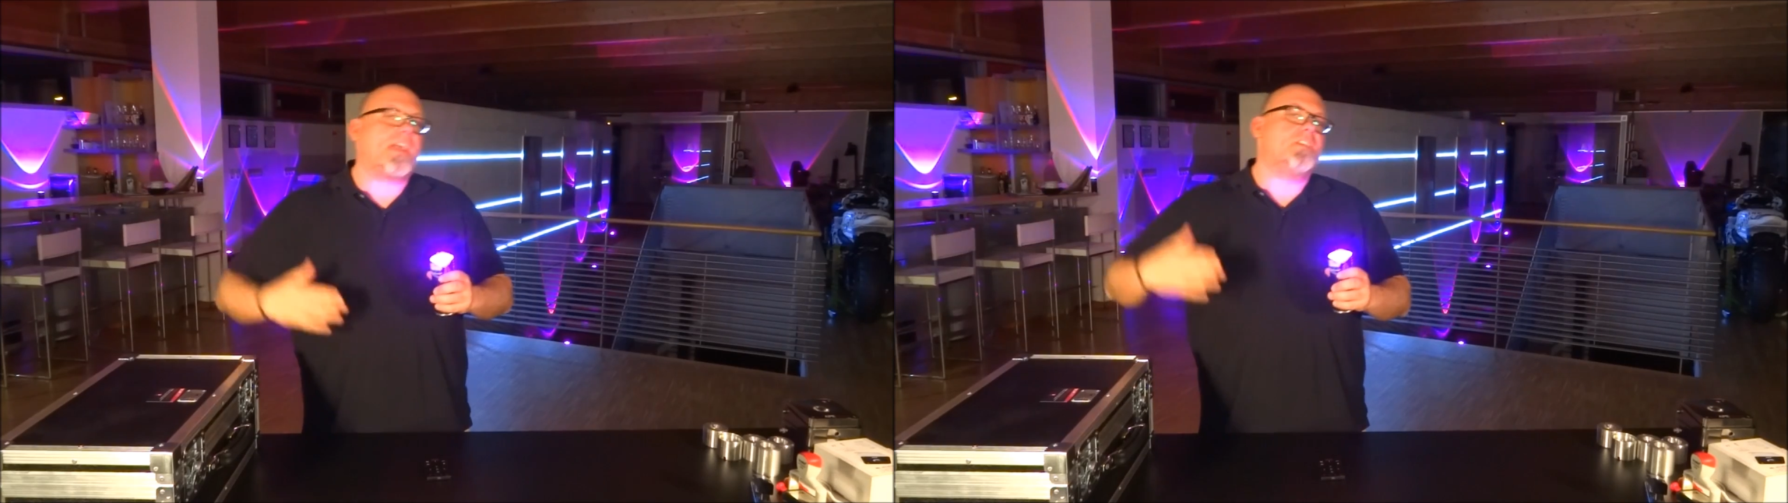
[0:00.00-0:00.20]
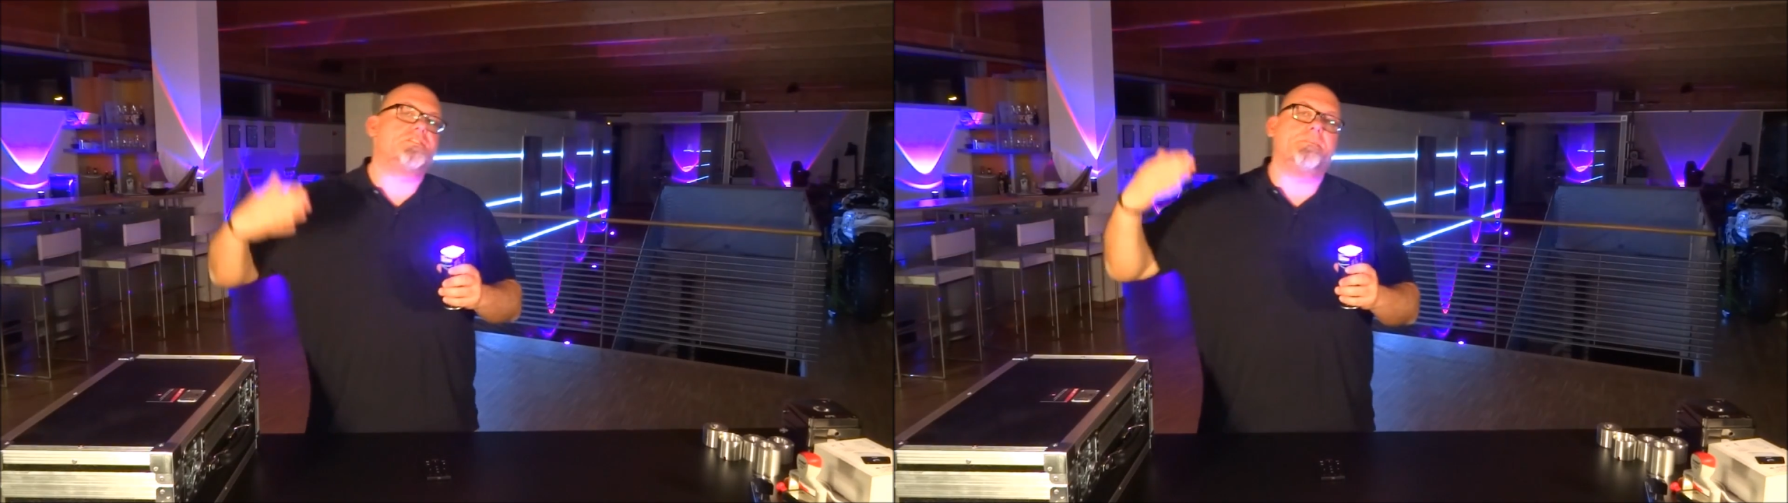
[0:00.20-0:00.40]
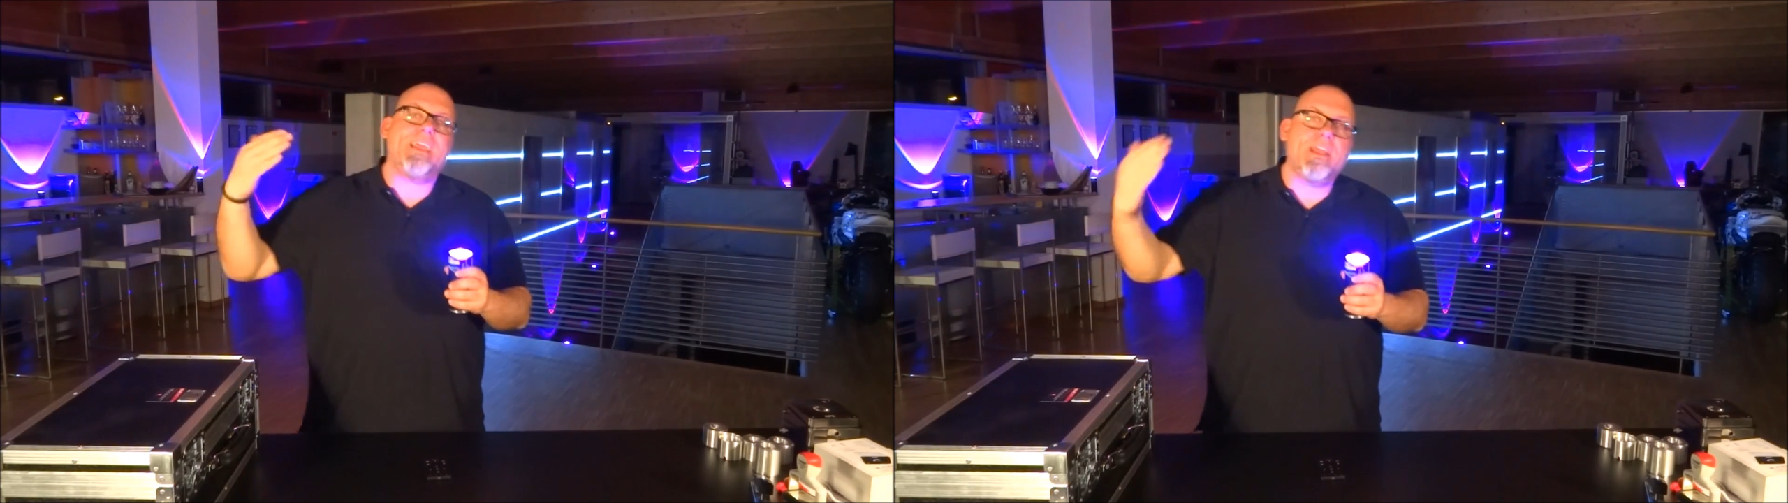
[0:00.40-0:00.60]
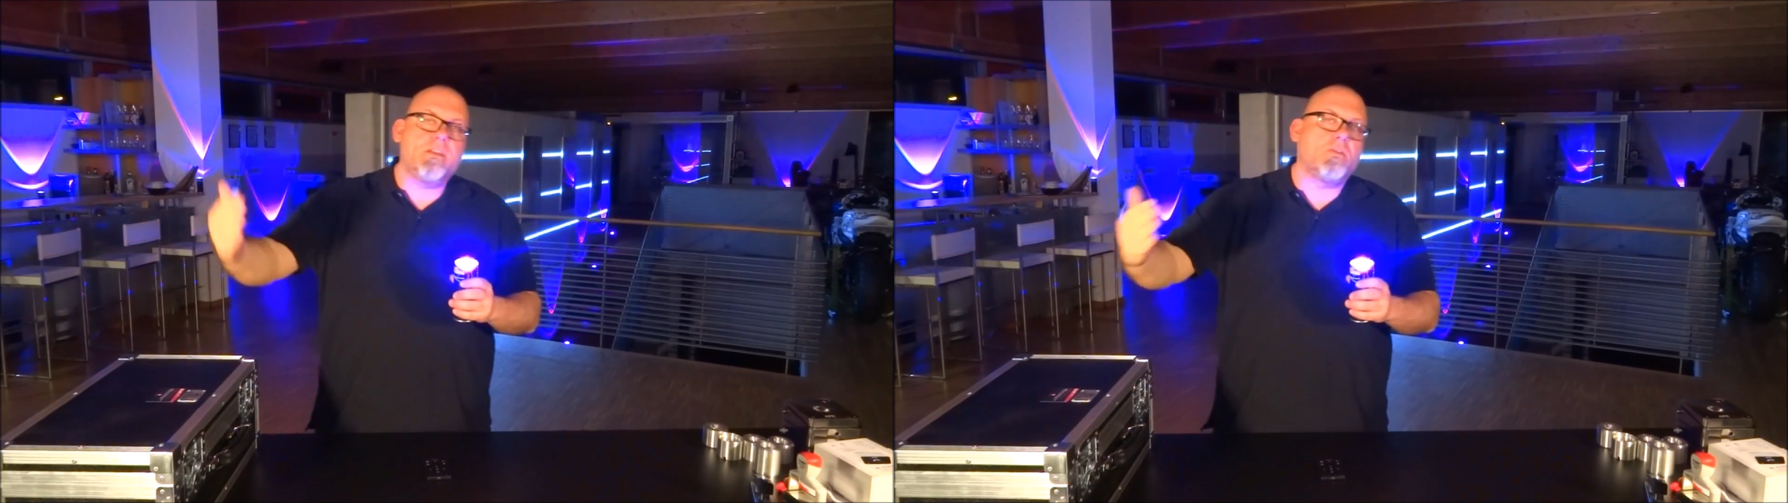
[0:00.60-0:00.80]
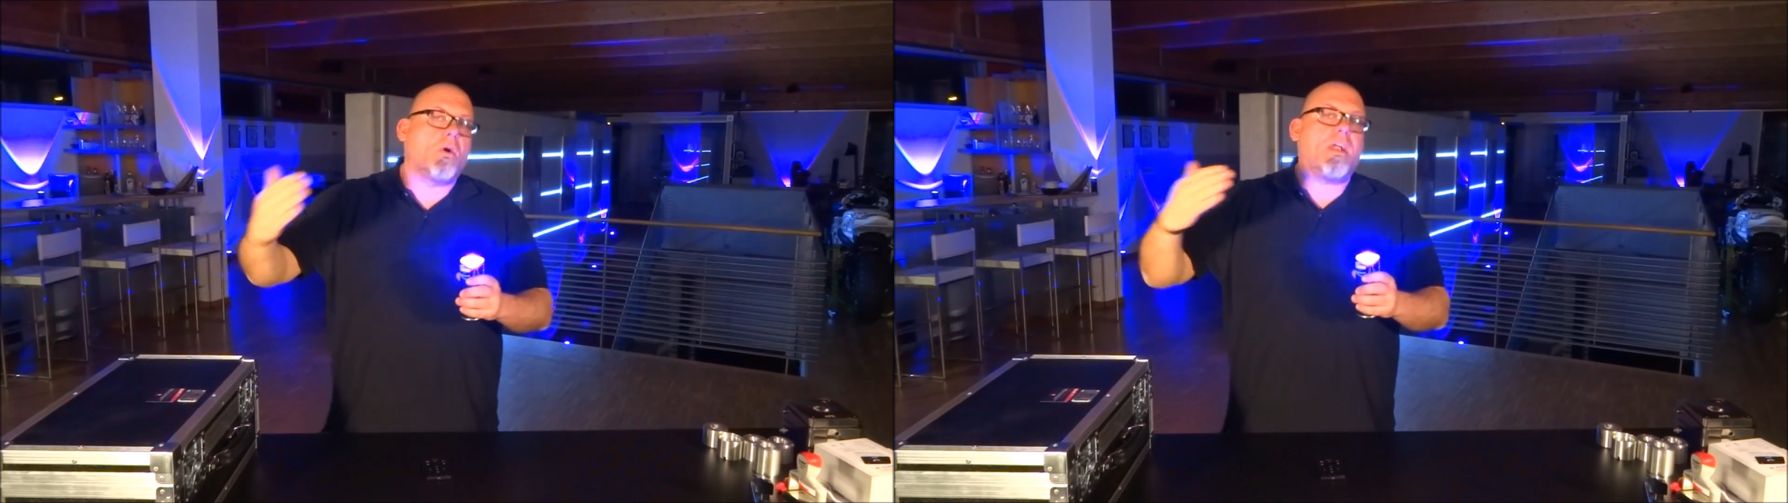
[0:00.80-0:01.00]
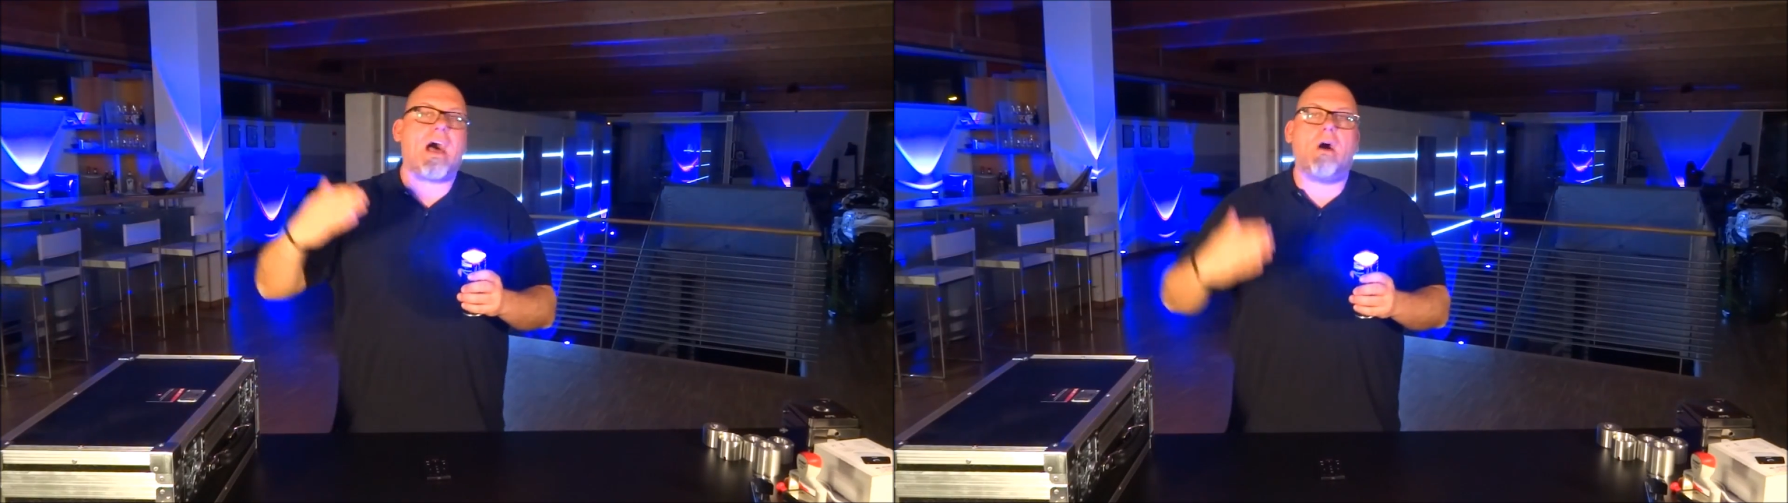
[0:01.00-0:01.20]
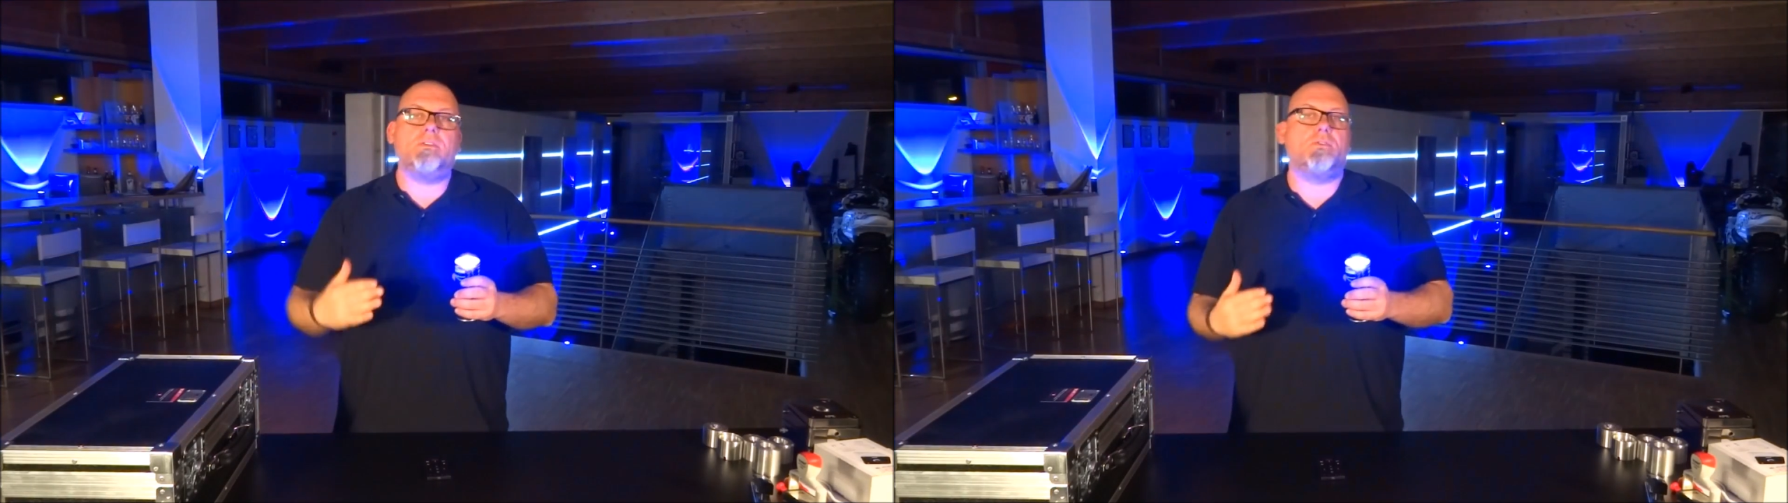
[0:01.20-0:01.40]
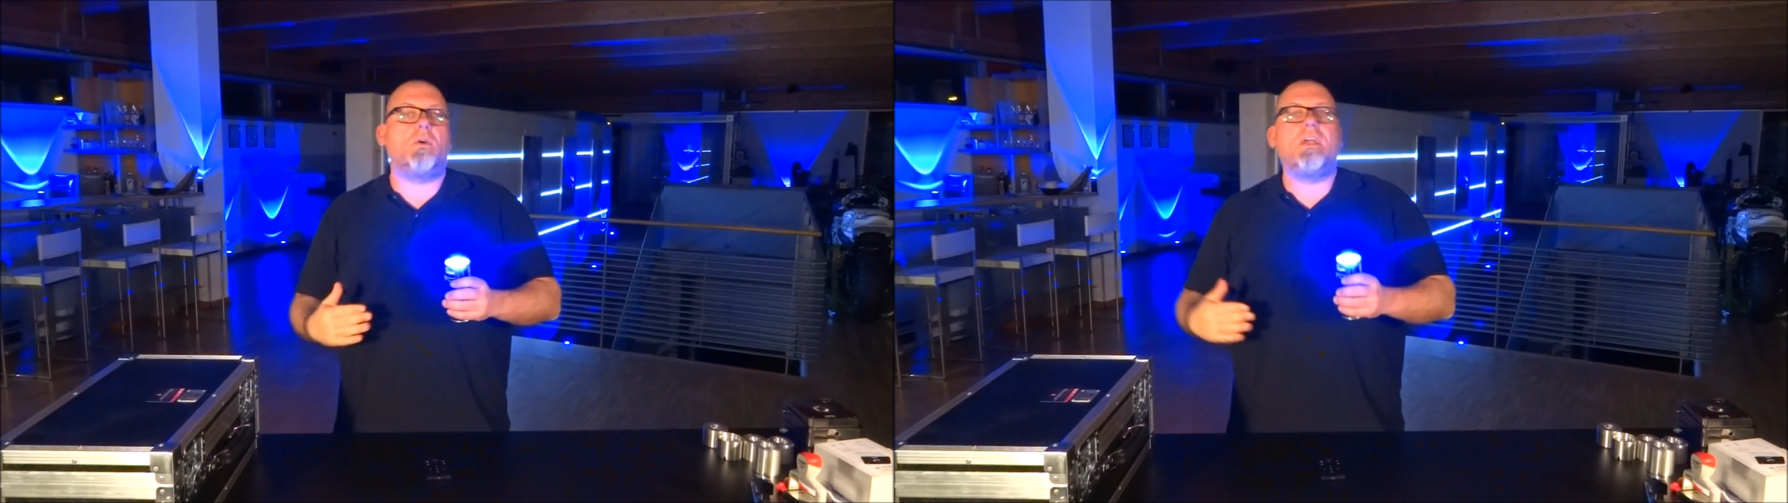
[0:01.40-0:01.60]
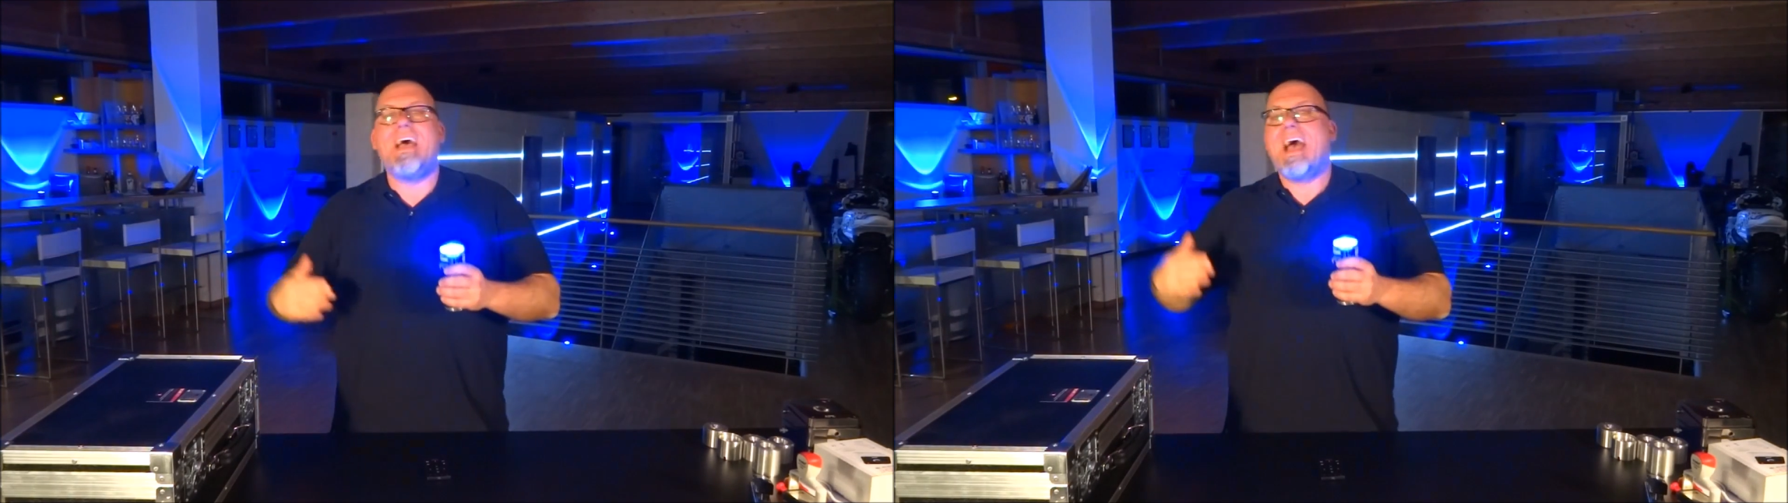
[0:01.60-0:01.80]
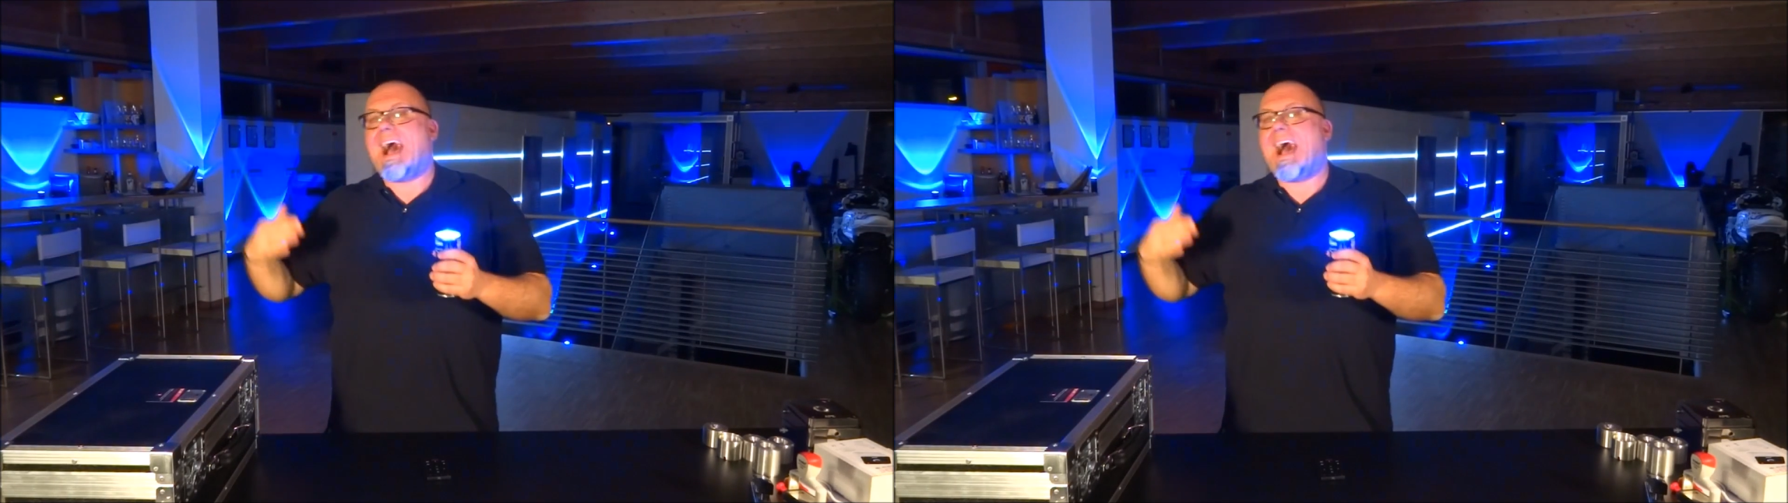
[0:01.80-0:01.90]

I can use them indoor, outdoor.